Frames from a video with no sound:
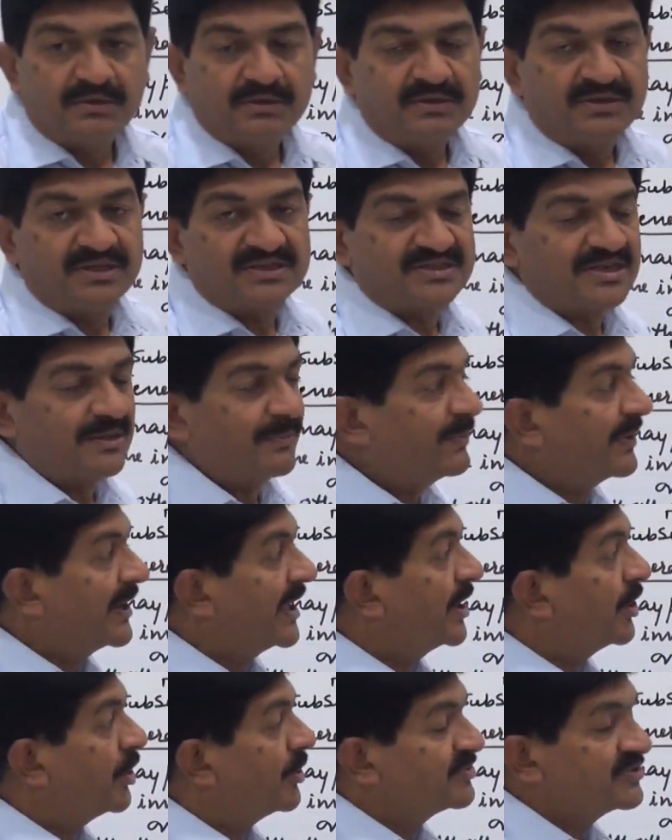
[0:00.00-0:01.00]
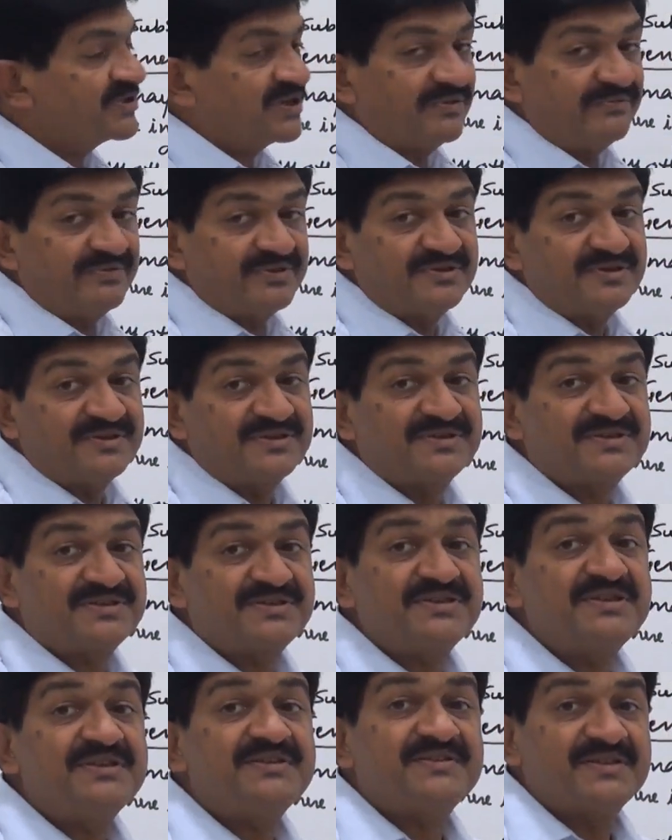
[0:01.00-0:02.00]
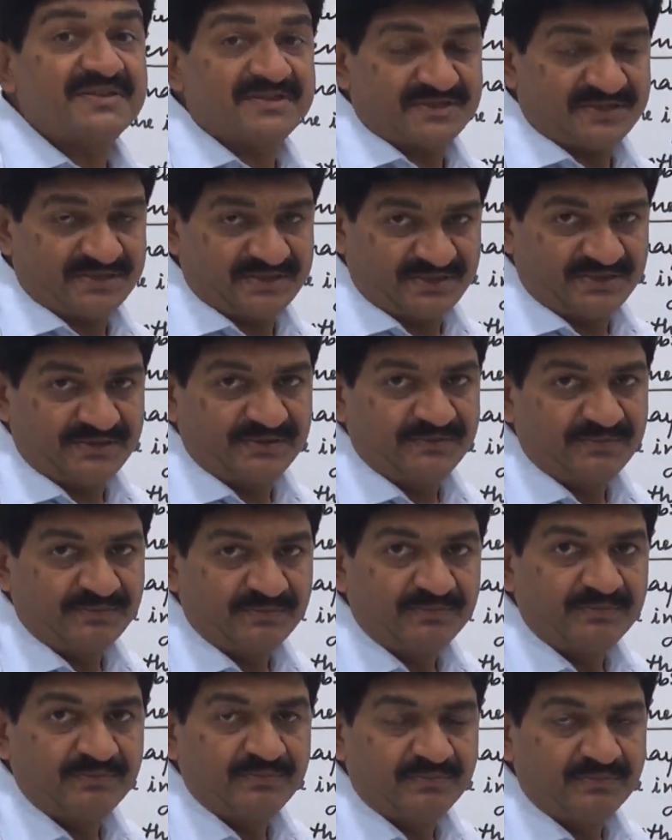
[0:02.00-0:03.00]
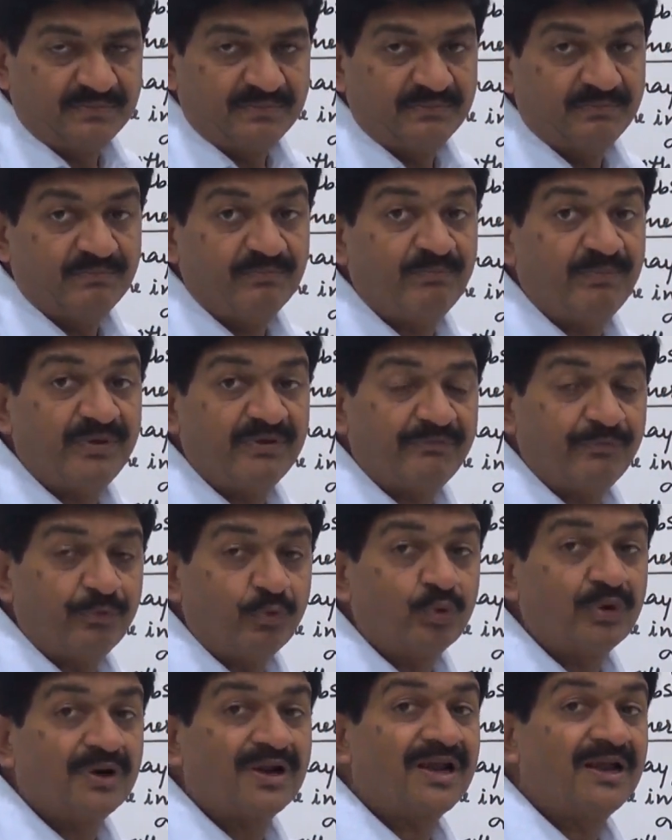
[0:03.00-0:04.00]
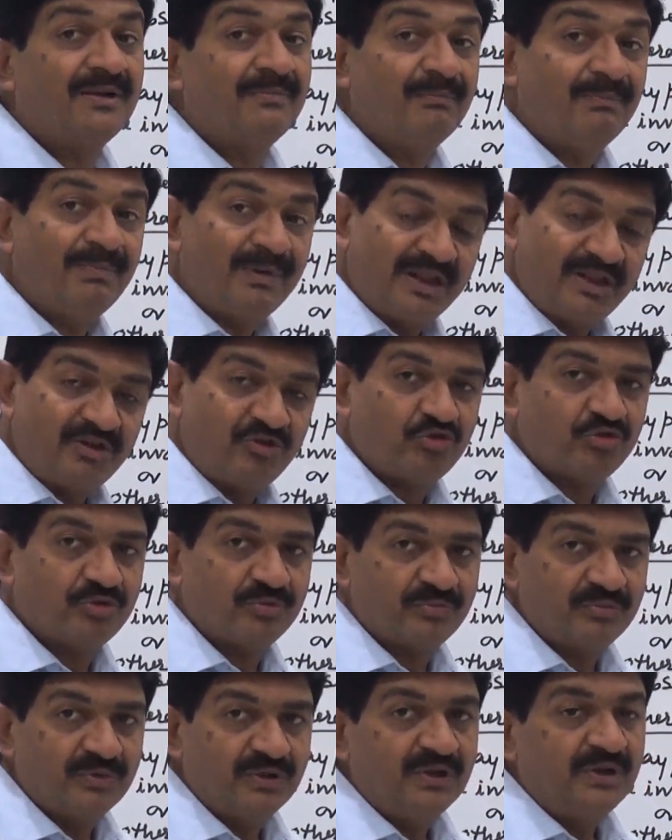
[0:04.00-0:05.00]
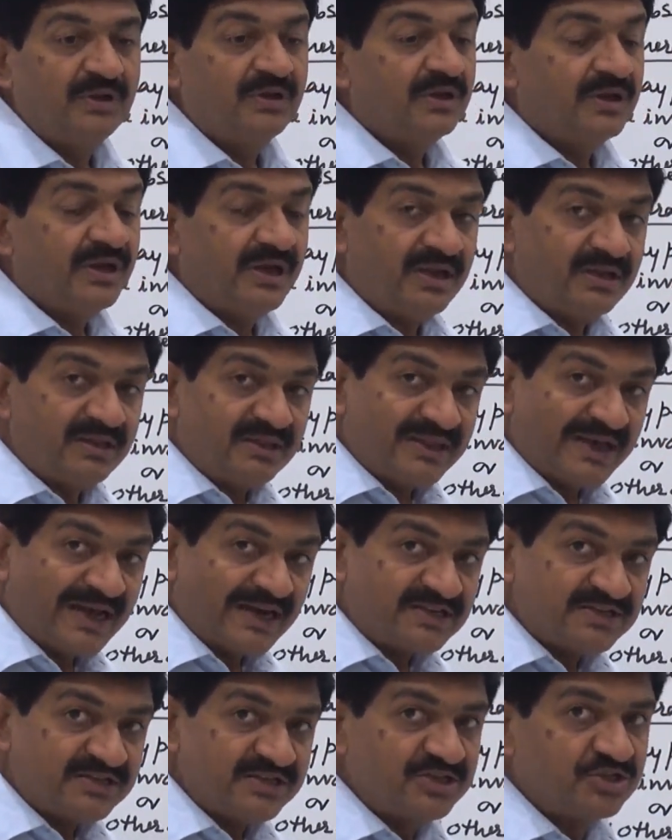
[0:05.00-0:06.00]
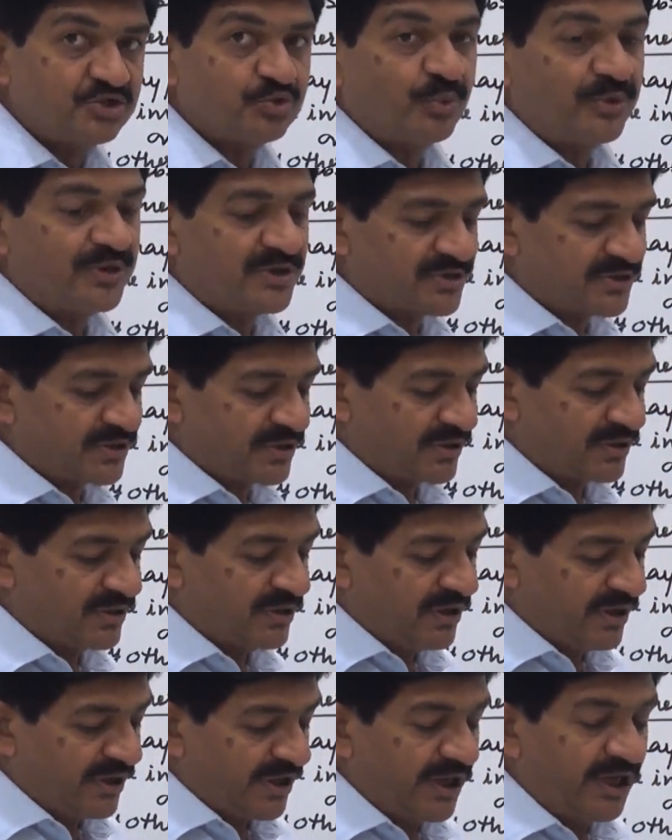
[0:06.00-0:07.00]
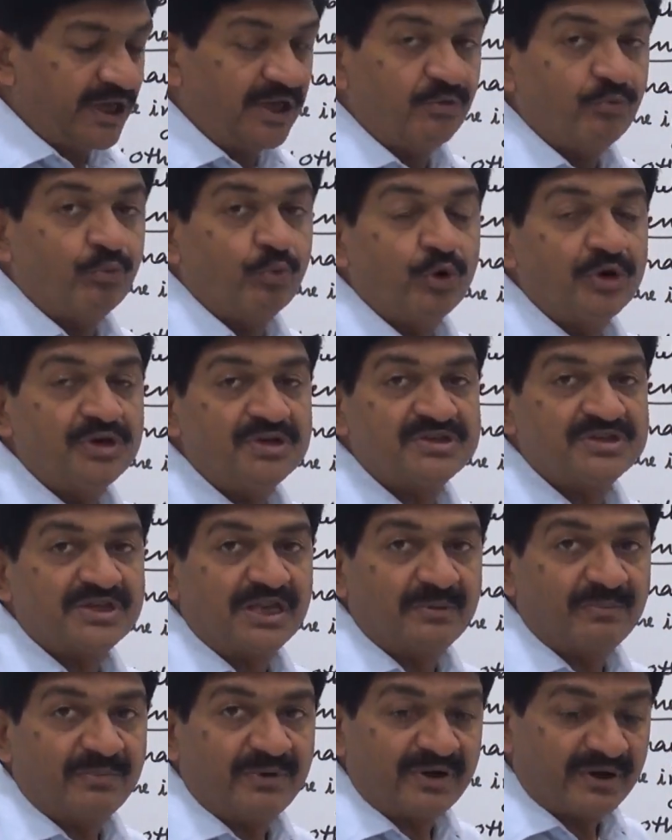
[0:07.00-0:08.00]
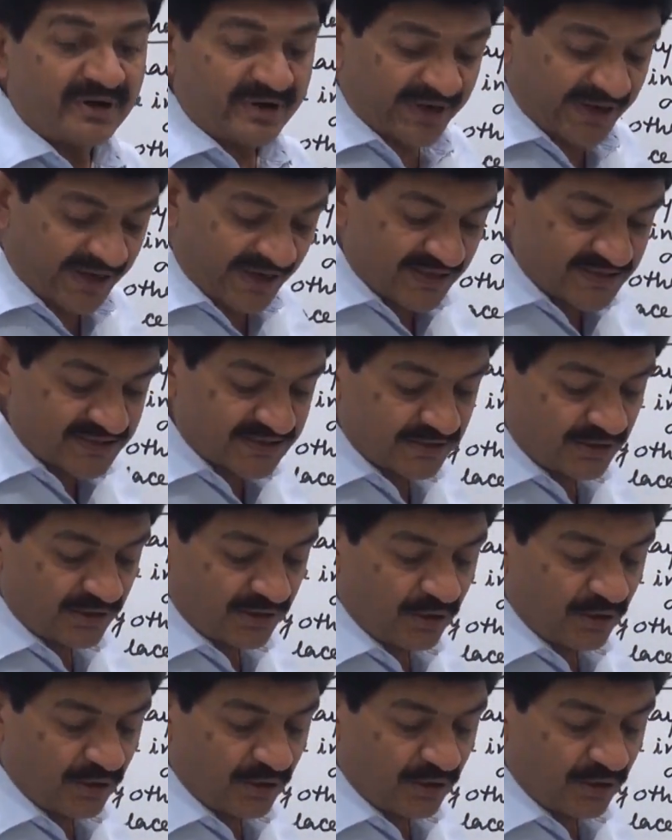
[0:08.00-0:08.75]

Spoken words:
the supply of services ceases before completion, in that situation, invoice shall be raised